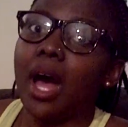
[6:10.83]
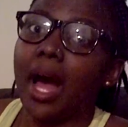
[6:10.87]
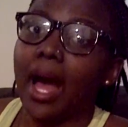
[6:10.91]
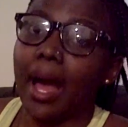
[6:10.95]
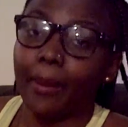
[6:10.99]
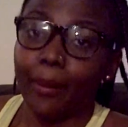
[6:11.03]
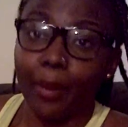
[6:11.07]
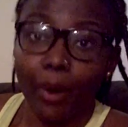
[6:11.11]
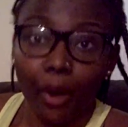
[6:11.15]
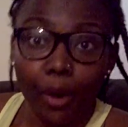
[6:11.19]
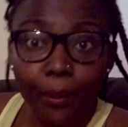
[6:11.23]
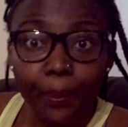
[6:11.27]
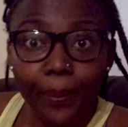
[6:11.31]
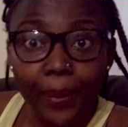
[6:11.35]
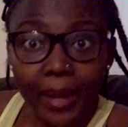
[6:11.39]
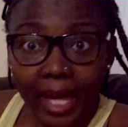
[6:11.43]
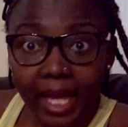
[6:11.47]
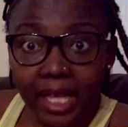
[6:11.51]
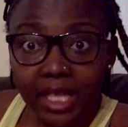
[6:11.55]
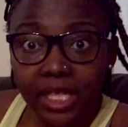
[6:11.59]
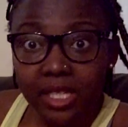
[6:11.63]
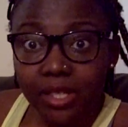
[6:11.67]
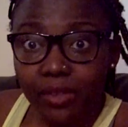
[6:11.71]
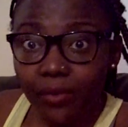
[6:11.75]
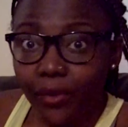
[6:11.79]
I'm hoping
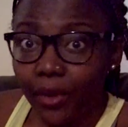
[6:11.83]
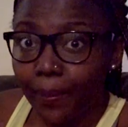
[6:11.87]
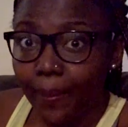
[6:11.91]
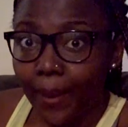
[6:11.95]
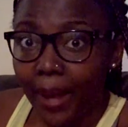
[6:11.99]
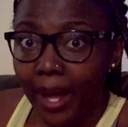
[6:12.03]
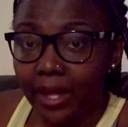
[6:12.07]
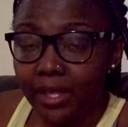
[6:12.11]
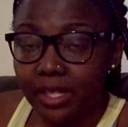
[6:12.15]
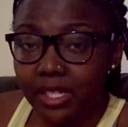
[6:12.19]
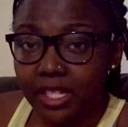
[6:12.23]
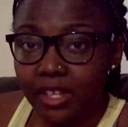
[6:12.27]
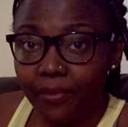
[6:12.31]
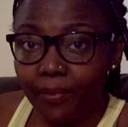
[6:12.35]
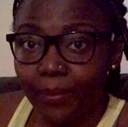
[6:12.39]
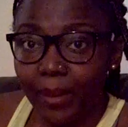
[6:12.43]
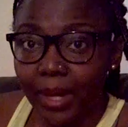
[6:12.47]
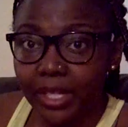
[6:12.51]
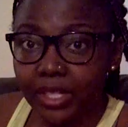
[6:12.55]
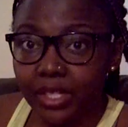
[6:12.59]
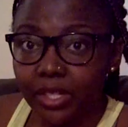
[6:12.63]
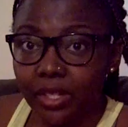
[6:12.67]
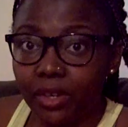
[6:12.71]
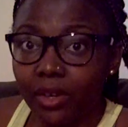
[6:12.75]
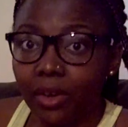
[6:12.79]
it's 3 pounds of
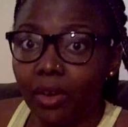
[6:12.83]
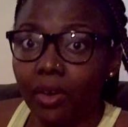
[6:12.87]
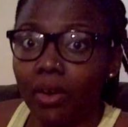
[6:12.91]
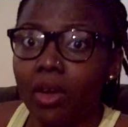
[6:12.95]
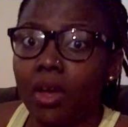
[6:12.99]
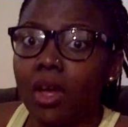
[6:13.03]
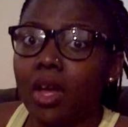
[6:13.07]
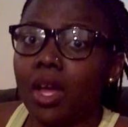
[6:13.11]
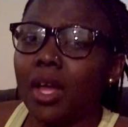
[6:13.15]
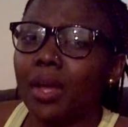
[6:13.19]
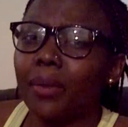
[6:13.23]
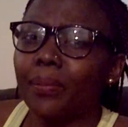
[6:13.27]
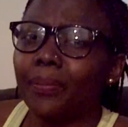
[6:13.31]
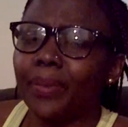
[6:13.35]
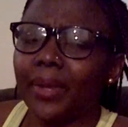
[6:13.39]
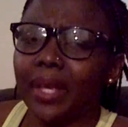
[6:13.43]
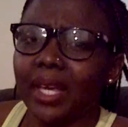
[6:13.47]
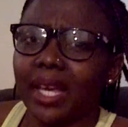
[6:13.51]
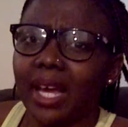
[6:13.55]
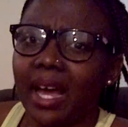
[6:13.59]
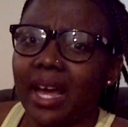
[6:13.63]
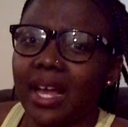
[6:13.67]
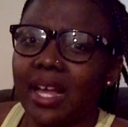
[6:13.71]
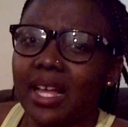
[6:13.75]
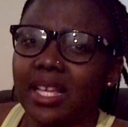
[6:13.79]
muscle
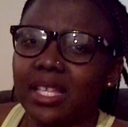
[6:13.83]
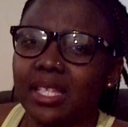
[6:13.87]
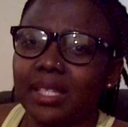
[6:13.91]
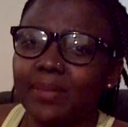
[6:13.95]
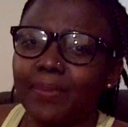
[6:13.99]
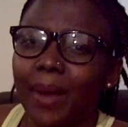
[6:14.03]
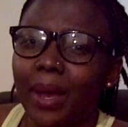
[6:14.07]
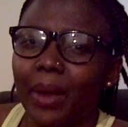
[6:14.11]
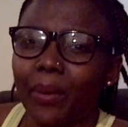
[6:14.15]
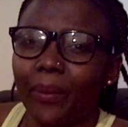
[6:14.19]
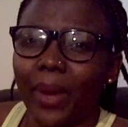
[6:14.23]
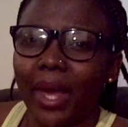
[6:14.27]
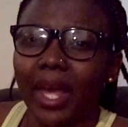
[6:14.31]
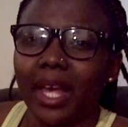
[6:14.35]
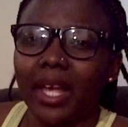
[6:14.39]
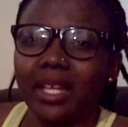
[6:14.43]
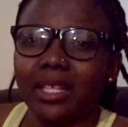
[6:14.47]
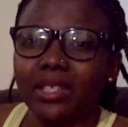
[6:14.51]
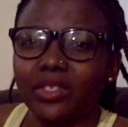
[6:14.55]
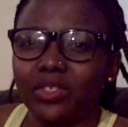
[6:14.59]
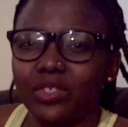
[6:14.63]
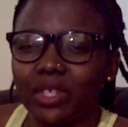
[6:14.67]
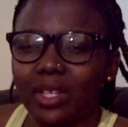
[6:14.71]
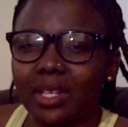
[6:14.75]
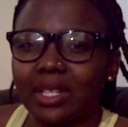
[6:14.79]
because my weight
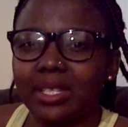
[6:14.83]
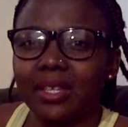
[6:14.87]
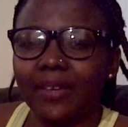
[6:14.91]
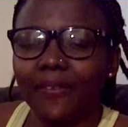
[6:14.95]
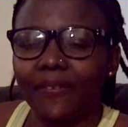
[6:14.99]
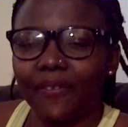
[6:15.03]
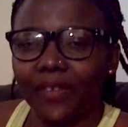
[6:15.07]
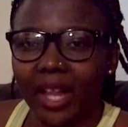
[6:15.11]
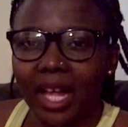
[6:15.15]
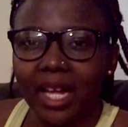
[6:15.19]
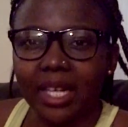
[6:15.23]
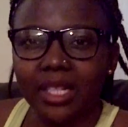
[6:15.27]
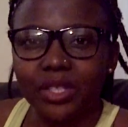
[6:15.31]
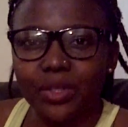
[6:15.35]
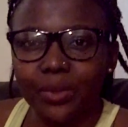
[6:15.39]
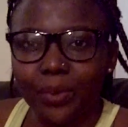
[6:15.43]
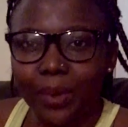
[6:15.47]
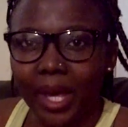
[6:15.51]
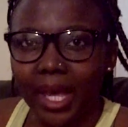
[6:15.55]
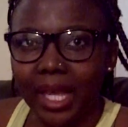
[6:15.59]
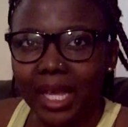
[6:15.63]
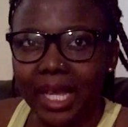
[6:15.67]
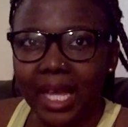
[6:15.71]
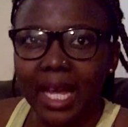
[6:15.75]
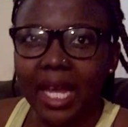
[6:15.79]
is just
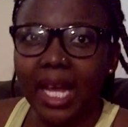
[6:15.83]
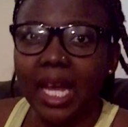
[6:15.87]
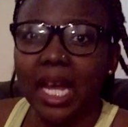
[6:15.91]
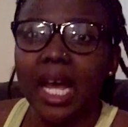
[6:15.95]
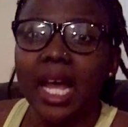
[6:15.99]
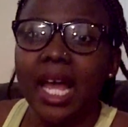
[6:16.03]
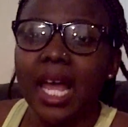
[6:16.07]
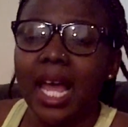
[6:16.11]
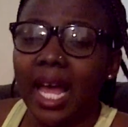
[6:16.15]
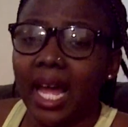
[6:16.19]
fluctuating.